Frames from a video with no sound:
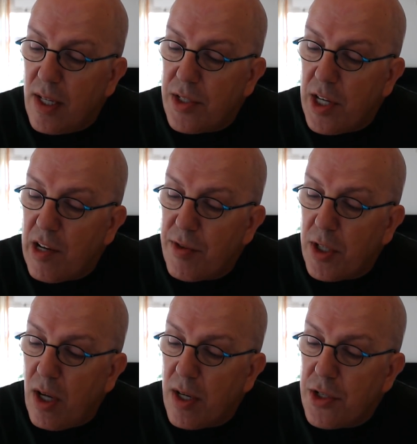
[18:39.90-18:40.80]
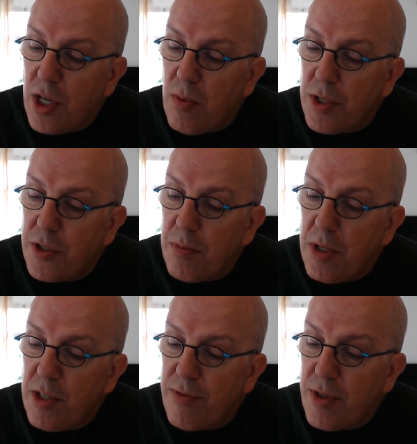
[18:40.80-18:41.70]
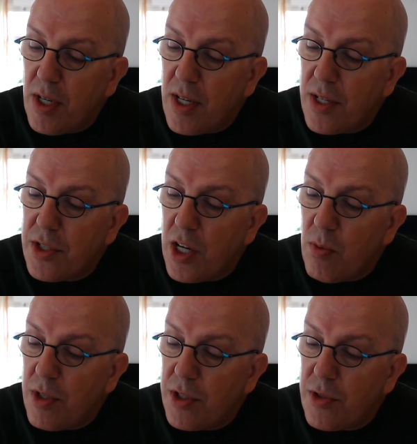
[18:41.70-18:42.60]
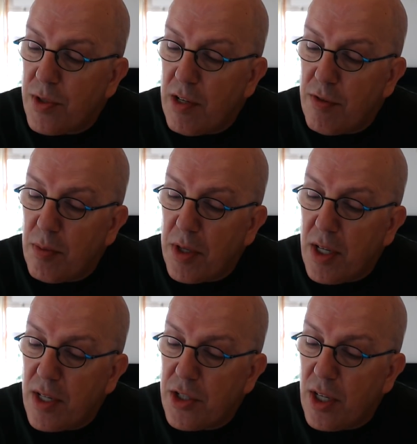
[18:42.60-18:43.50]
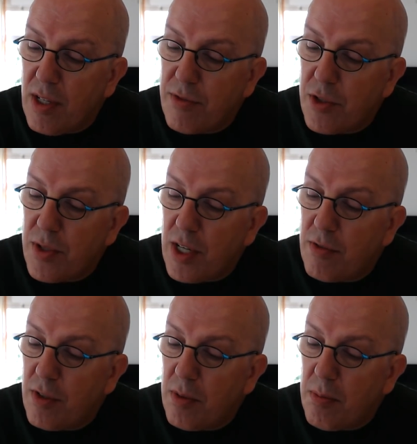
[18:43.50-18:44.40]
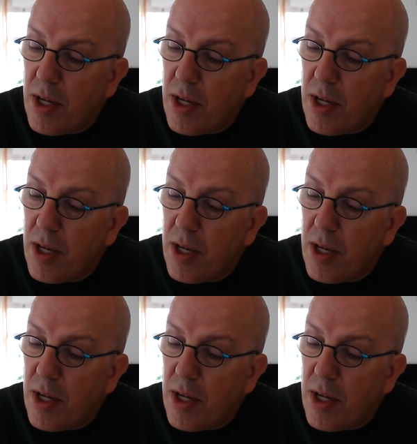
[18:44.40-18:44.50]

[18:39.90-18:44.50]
let's say after college, I want to be freelance and I want to travel because I love to travel,